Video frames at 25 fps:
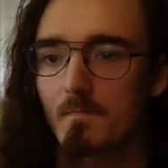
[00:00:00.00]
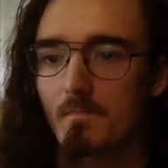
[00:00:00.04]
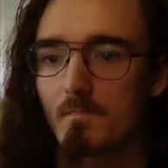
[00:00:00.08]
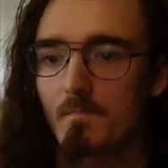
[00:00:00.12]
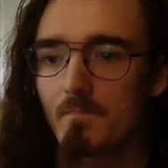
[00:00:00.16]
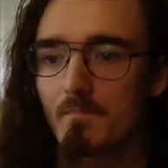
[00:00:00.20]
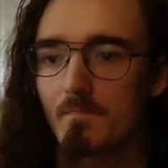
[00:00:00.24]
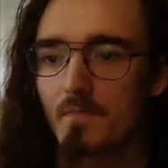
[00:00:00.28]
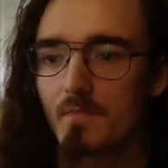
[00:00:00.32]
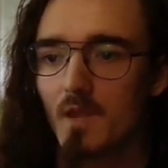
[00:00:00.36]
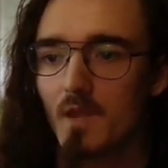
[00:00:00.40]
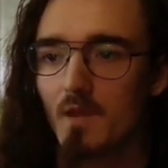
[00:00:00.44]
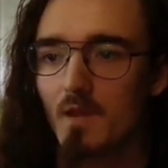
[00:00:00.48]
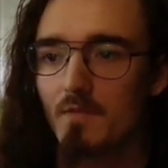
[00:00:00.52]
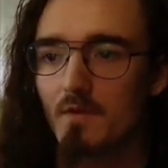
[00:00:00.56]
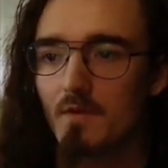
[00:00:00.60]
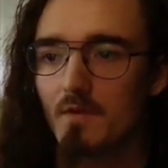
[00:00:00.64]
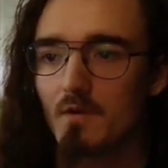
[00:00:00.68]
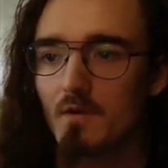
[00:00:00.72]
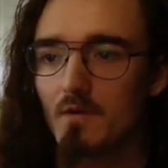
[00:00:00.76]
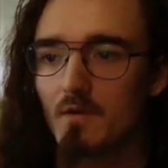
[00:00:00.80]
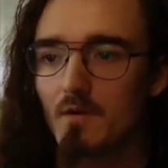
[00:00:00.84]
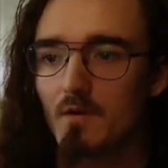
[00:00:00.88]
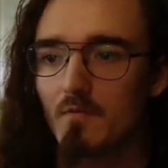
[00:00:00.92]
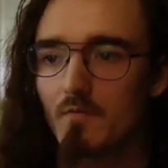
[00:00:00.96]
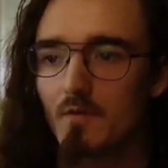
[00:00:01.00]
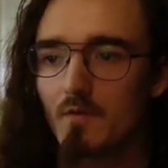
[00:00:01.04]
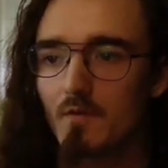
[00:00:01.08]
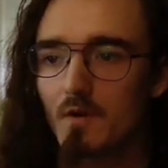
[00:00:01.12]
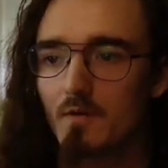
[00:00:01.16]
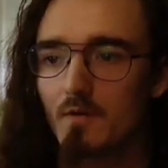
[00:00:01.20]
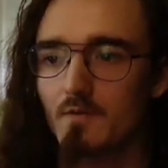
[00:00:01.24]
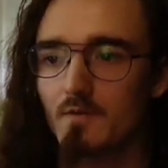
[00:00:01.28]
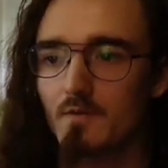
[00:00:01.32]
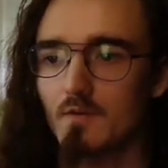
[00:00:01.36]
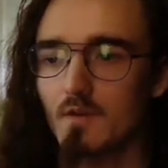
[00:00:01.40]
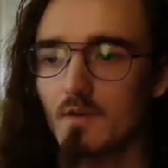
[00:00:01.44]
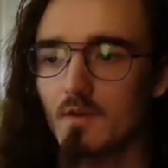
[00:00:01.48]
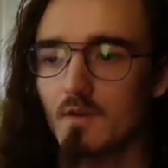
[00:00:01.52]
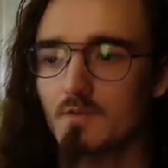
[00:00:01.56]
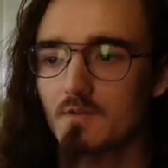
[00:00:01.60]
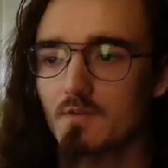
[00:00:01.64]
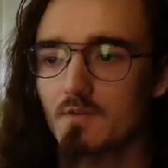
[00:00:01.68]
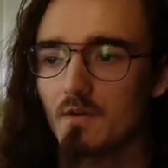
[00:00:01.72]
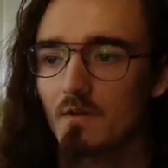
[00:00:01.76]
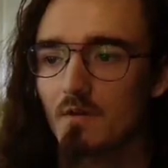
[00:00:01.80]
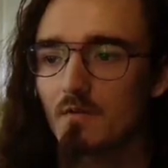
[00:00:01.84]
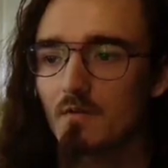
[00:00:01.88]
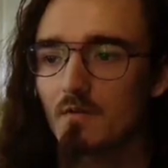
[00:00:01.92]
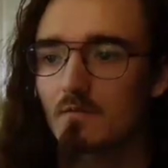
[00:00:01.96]
Yeah, I think I'll go for Onto Dusk
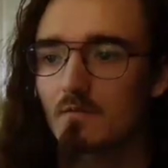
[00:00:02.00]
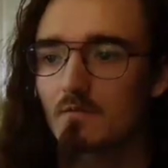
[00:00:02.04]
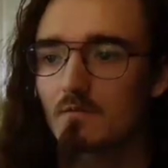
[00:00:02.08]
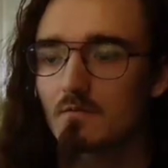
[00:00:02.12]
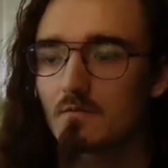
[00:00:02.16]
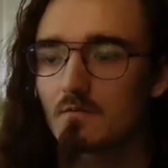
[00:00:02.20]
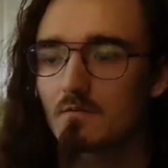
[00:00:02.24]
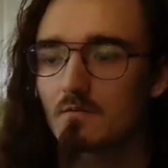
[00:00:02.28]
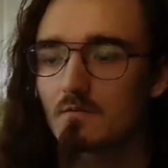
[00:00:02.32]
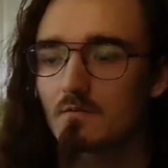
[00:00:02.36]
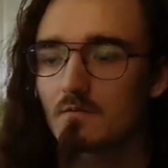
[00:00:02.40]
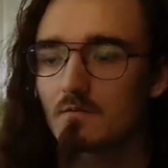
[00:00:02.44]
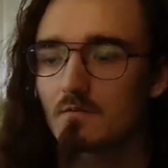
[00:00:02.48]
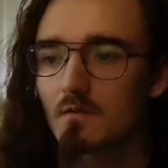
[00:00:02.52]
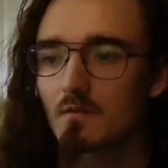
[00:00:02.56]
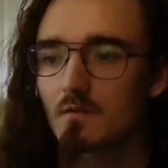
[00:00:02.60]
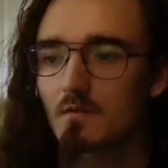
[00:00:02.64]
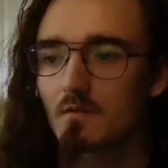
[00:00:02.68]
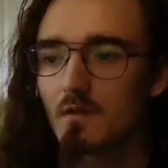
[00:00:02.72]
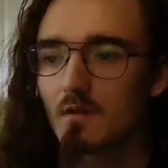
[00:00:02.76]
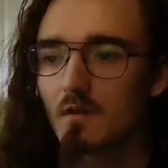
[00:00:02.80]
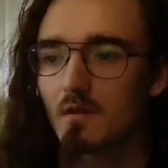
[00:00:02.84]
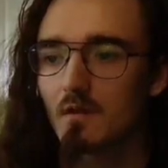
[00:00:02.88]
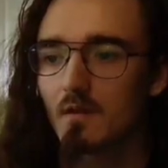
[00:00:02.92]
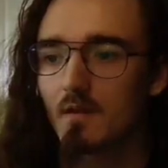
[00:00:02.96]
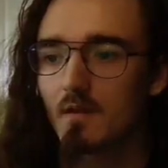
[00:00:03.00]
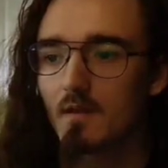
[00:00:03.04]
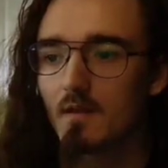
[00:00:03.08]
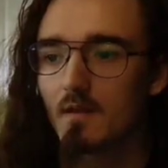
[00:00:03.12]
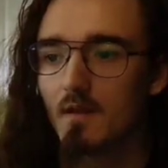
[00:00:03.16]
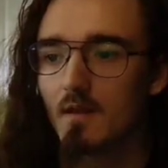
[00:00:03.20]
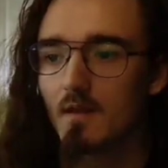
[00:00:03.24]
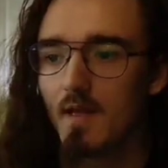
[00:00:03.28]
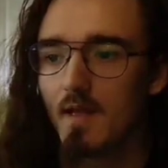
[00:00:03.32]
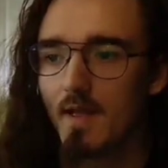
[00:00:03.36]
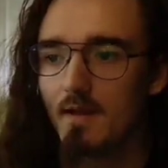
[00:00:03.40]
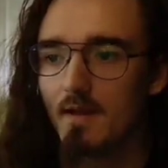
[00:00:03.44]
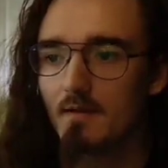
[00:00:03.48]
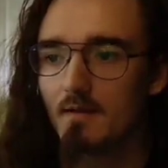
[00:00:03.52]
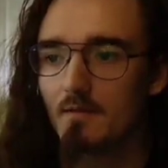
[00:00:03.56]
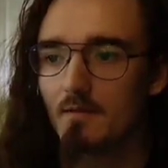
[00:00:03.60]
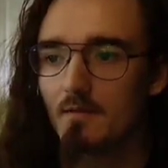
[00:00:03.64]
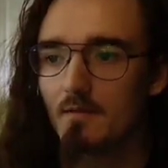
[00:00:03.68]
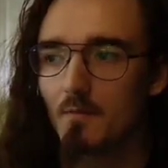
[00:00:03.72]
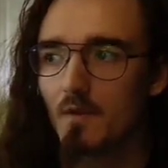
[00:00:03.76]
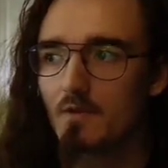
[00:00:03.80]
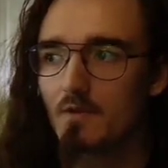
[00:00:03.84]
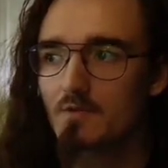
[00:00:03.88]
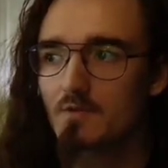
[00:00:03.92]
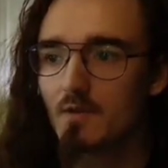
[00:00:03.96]
here. And
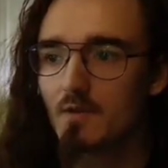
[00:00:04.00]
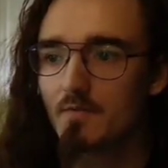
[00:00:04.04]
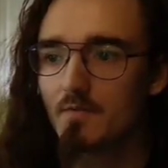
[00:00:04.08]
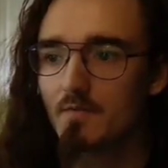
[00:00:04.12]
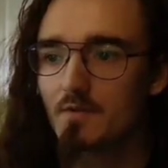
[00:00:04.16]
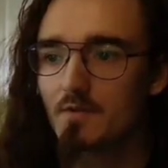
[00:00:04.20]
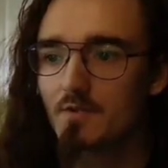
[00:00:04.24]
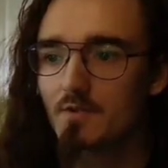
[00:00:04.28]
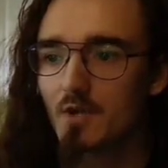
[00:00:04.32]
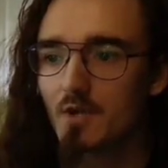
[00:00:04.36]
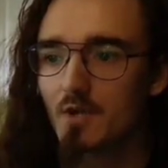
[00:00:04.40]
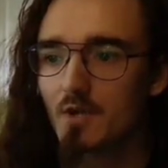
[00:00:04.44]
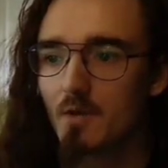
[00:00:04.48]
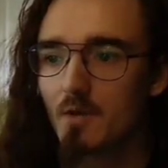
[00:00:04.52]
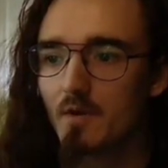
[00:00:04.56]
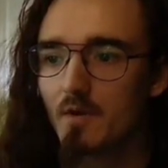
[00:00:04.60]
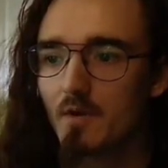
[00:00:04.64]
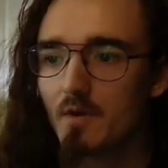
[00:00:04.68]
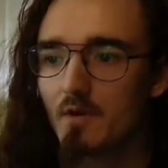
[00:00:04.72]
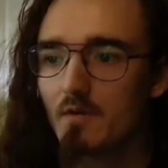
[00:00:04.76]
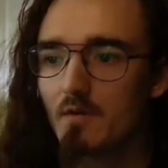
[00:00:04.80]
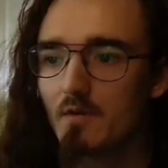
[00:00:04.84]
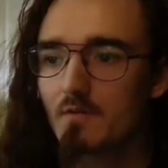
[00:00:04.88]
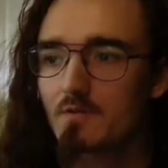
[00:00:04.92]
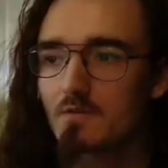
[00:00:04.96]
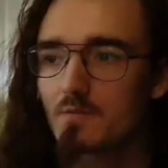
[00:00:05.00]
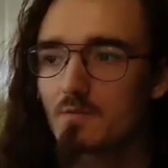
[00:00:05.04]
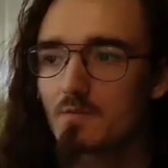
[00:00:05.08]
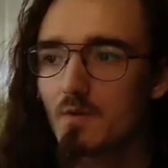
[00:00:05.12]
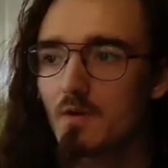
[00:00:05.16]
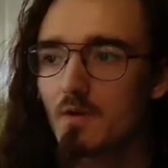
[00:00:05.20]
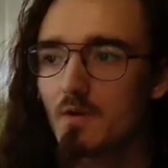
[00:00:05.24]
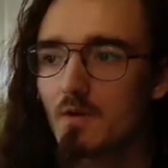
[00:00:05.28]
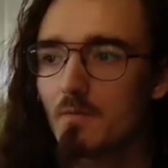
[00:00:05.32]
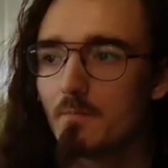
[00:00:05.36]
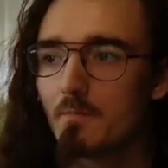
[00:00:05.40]
we also have a shop here as well.